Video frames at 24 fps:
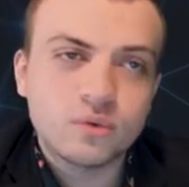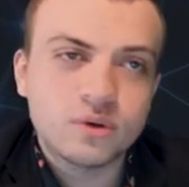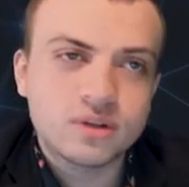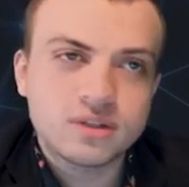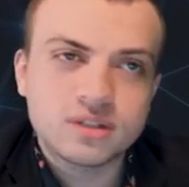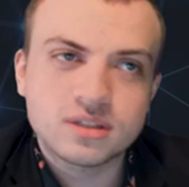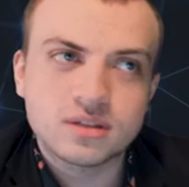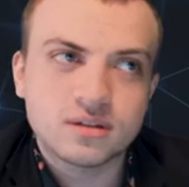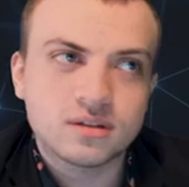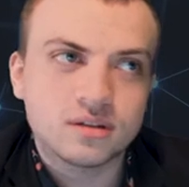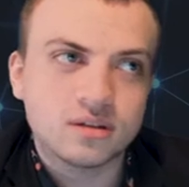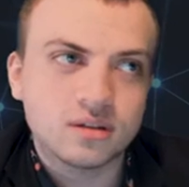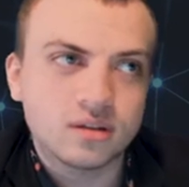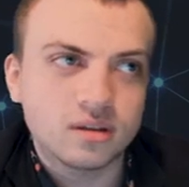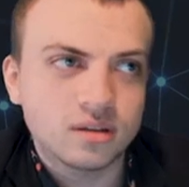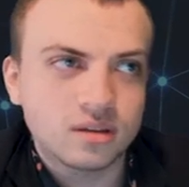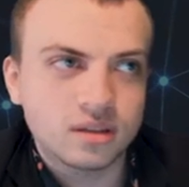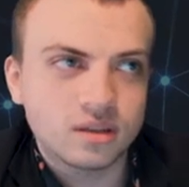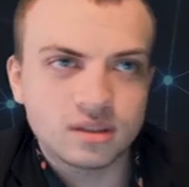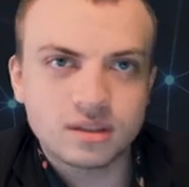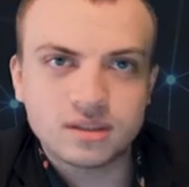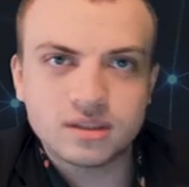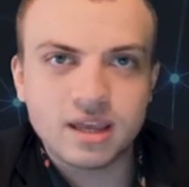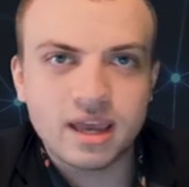What's the
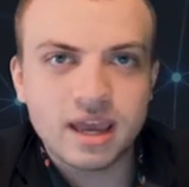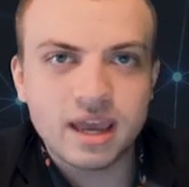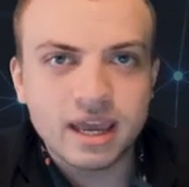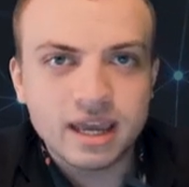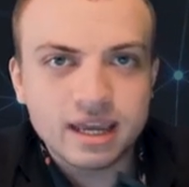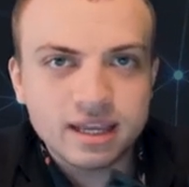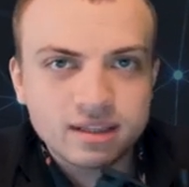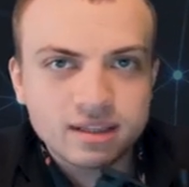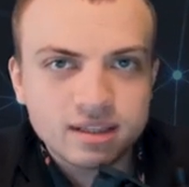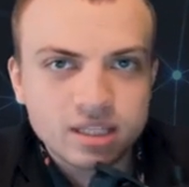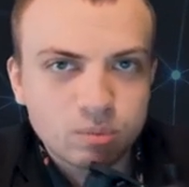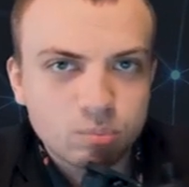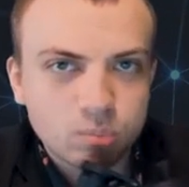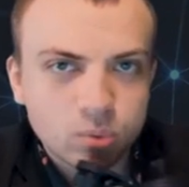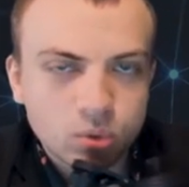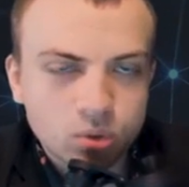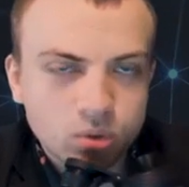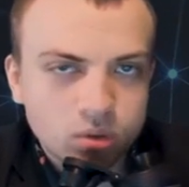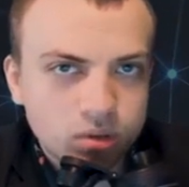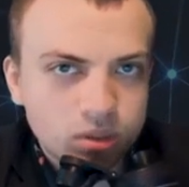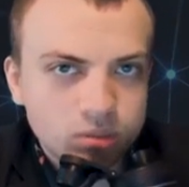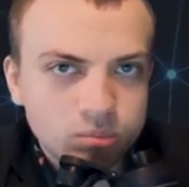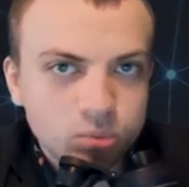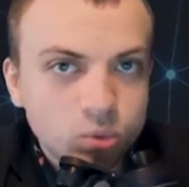
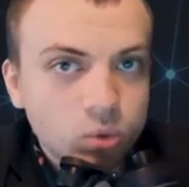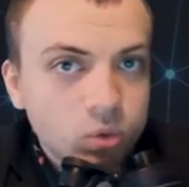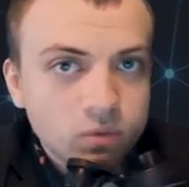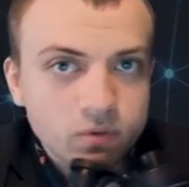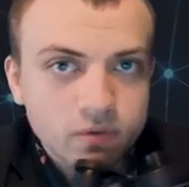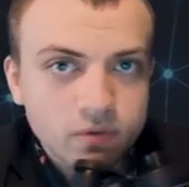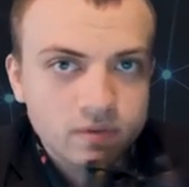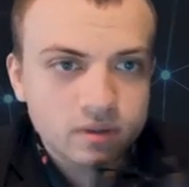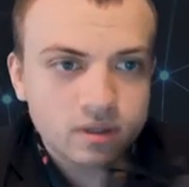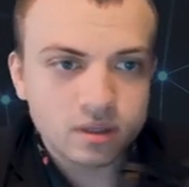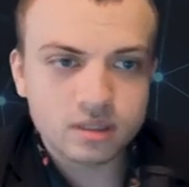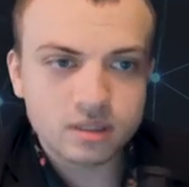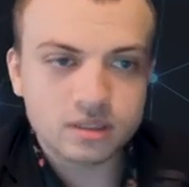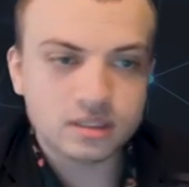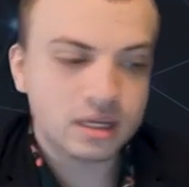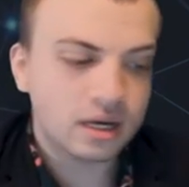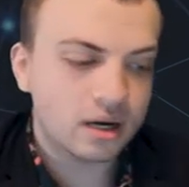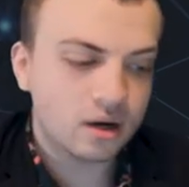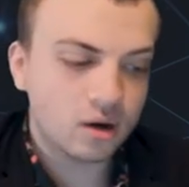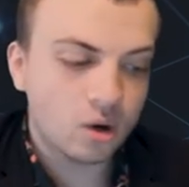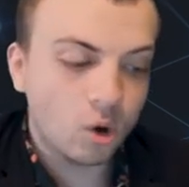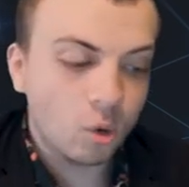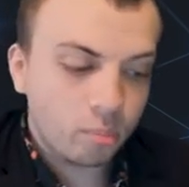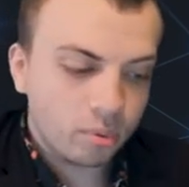atypical move of the
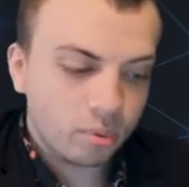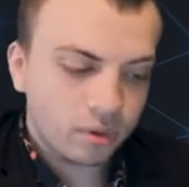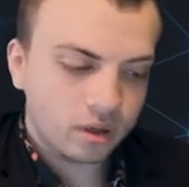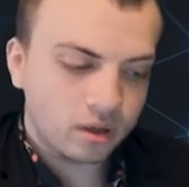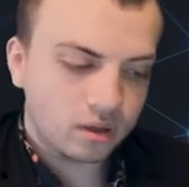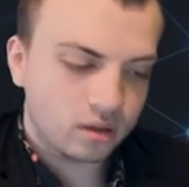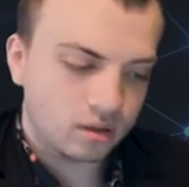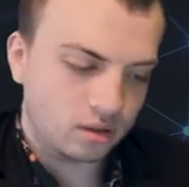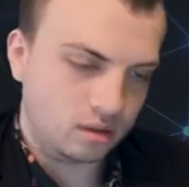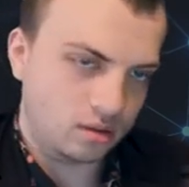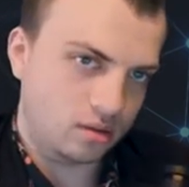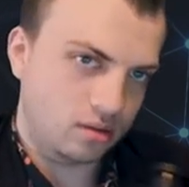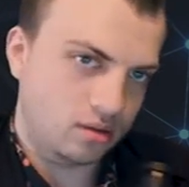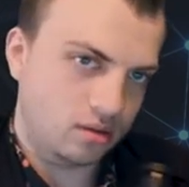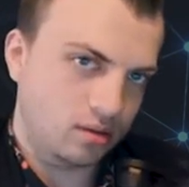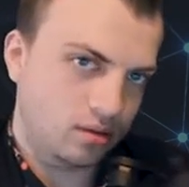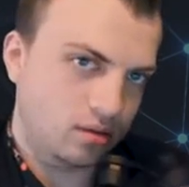entire opening?